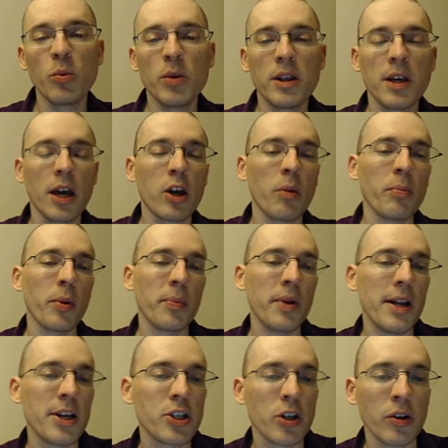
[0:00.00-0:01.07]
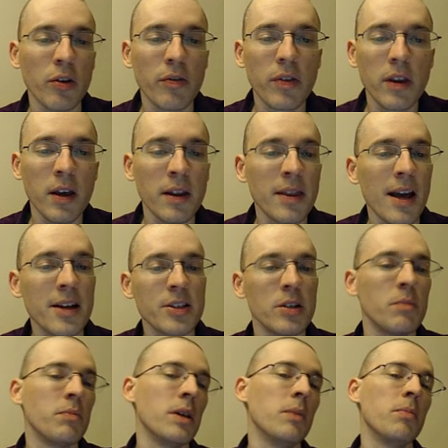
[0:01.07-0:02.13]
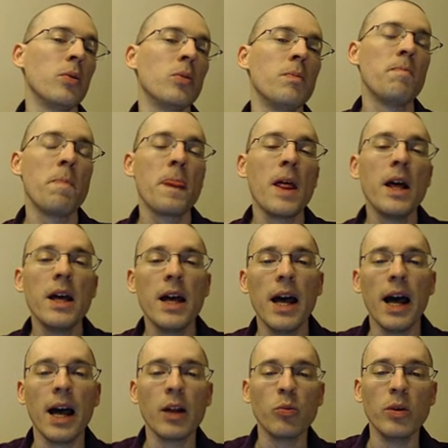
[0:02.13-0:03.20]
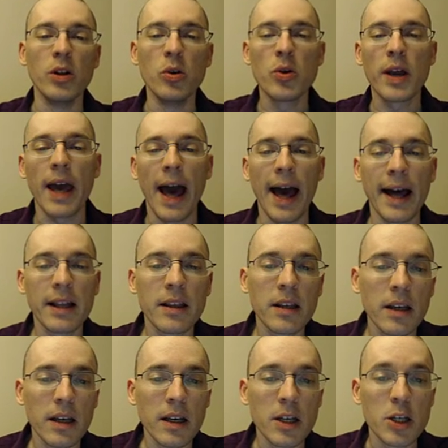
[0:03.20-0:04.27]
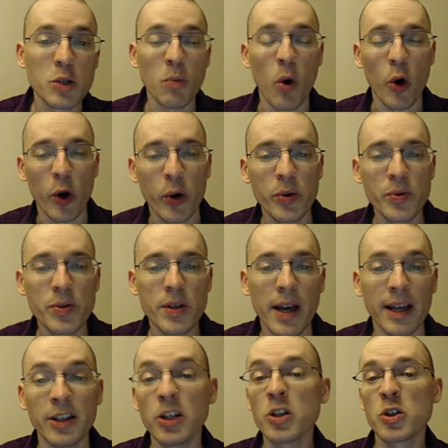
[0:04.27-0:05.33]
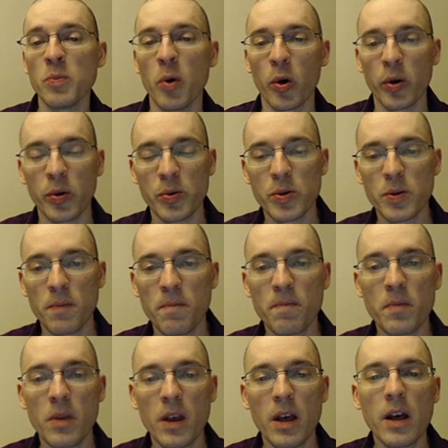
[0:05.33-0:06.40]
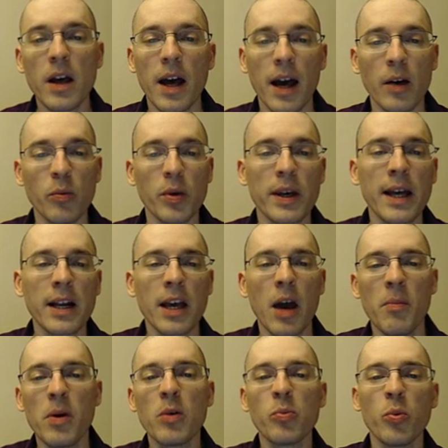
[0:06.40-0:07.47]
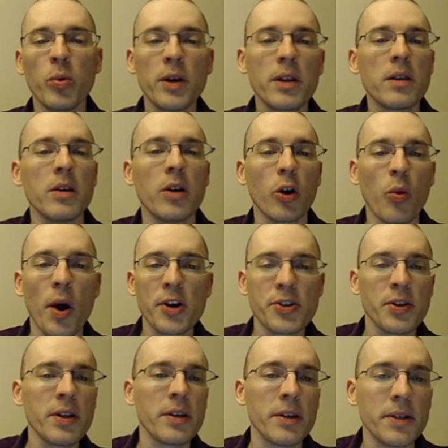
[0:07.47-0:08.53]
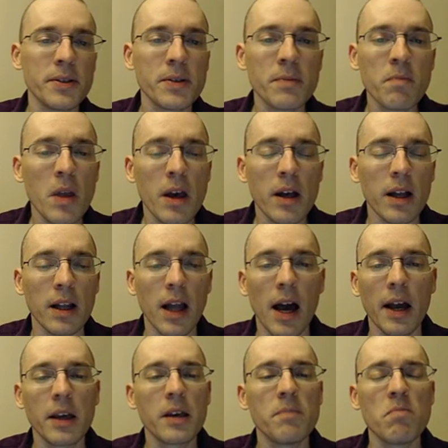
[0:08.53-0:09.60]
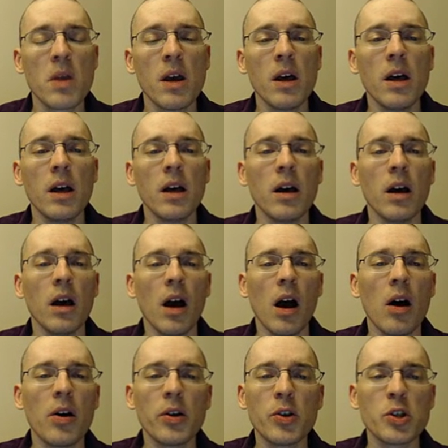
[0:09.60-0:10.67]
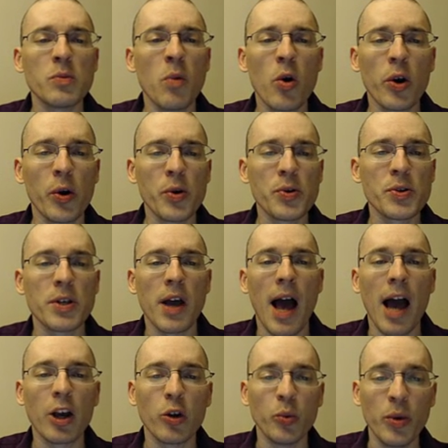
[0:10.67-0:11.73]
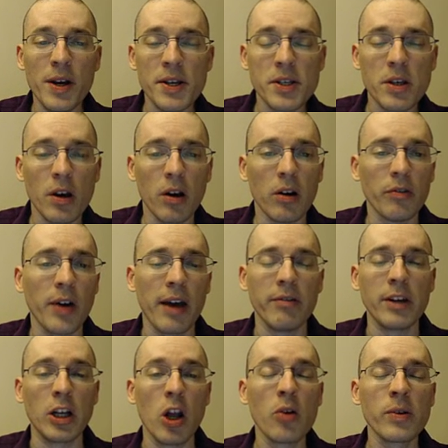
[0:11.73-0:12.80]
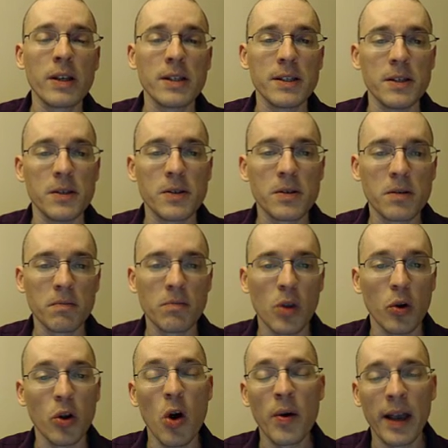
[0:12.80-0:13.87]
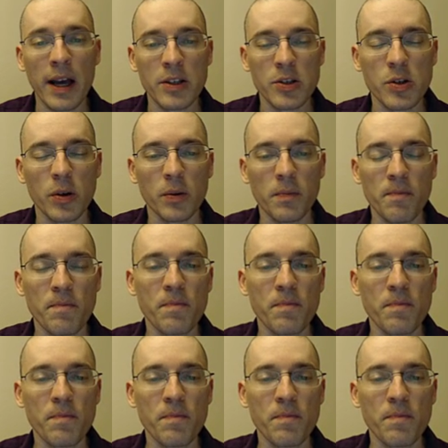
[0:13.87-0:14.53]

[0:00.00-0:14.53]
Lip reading: say we take a population of 10,000 people and we look at smokers and non-smokers. And we can come up with a question is like, are the smokers higher risk of having lung disease or lung cancer?